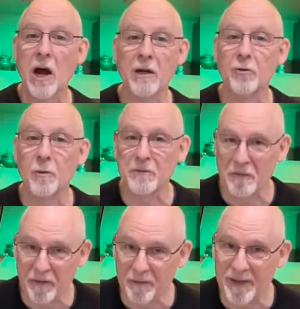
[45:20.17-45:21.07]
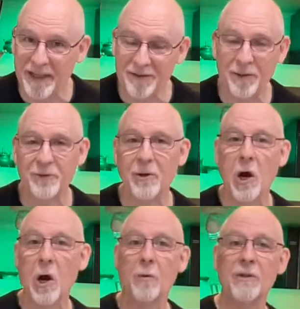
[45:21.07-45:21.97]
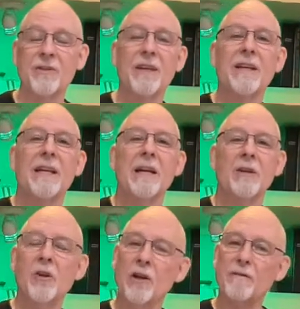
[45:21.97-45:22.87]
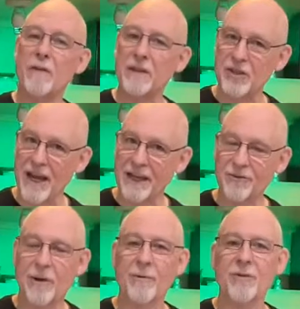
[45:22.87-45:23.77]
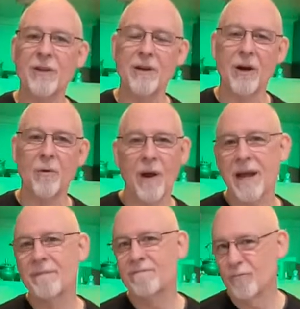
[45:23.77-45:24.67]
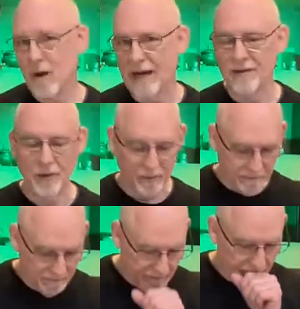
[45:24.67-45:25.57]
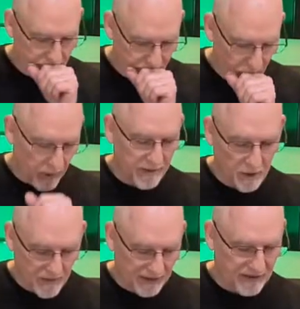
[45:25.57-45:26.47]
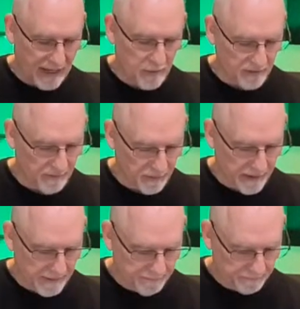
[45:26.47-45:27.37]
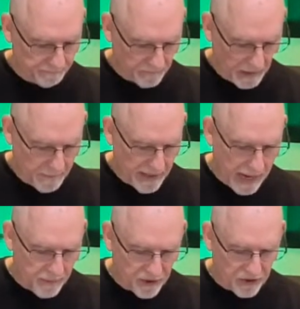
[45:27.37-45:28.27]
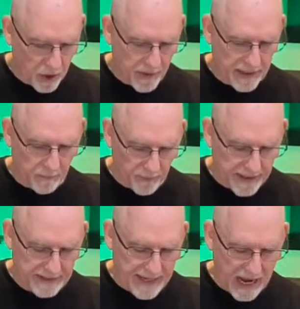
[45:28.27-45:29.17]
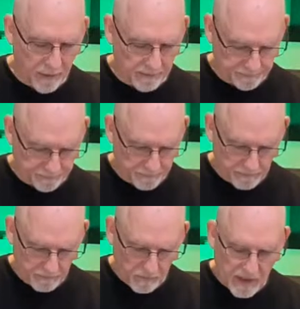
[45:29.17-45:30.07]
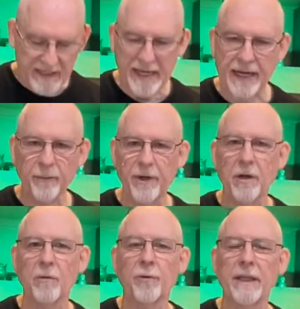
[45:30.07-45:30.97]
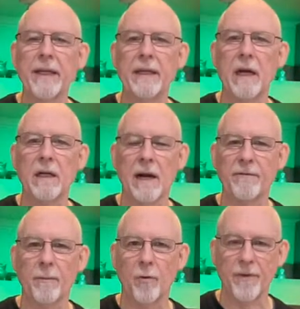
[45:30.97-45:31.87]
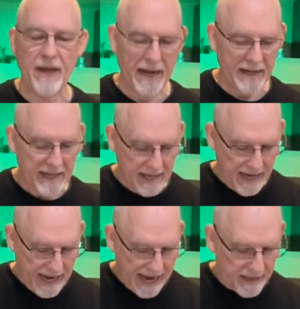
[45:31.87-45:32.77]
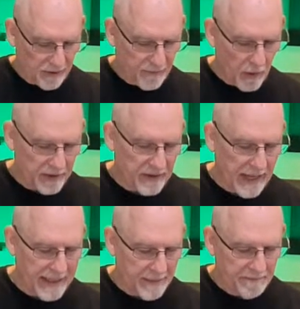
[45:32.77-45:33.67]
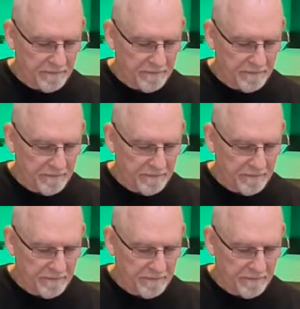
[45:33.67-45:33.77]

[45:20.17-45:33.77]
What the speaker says: groups of threes. Those are always good for the jazz drummers to know. I rock too, where we do these cycles of three. But I would just go in and read it down, getting really comfortable with that. And as far as like